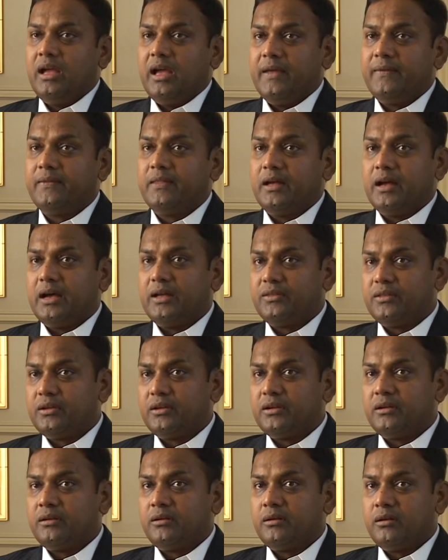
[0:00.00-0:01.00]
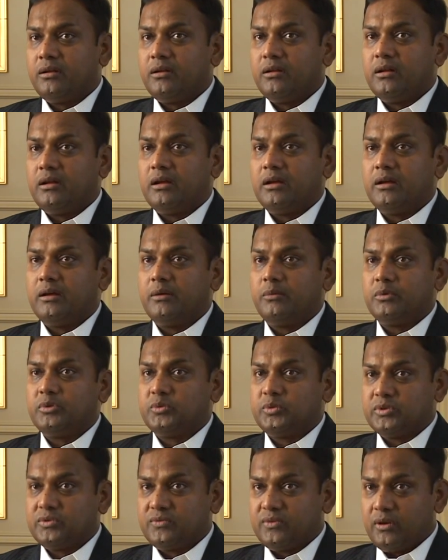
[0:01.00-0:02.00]
and the other, uh,
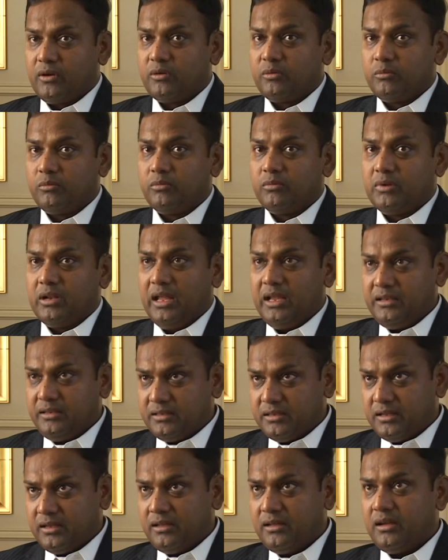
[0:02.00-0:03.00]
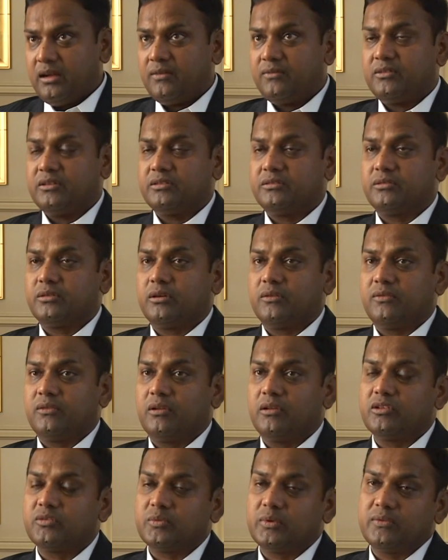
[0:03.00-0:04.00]
which was found later after
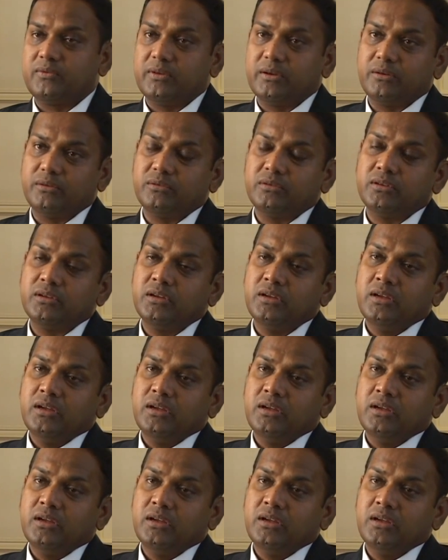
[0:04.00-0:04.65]
tocopherols were found,